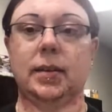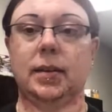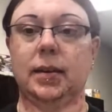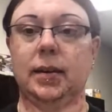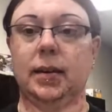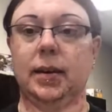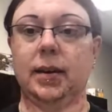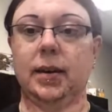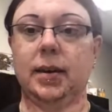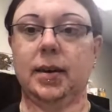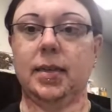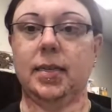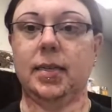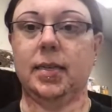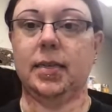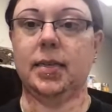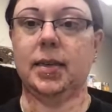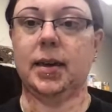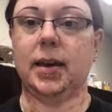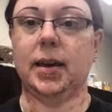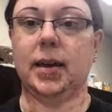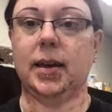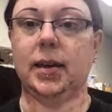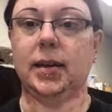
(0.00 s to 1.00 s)
And
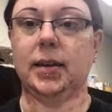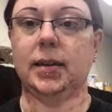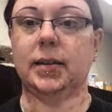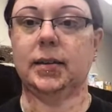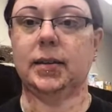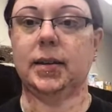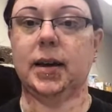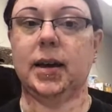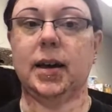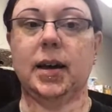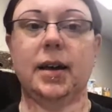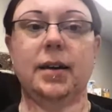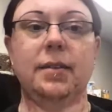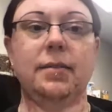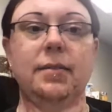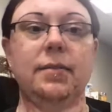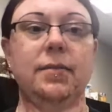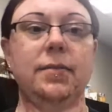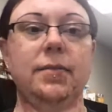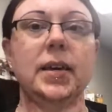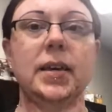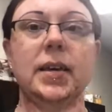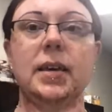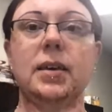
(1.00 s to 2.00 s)
then,
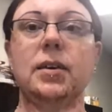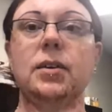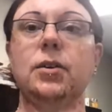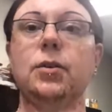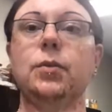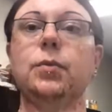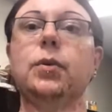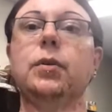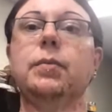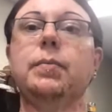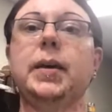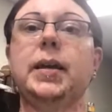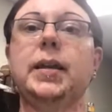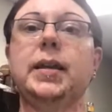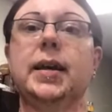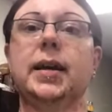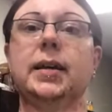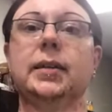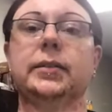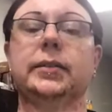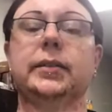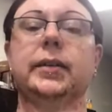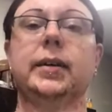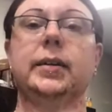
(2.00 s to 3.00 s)
Vicky, you will be
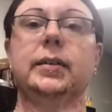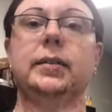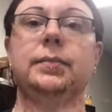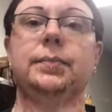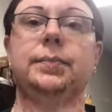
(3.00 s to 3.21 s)
next, hon.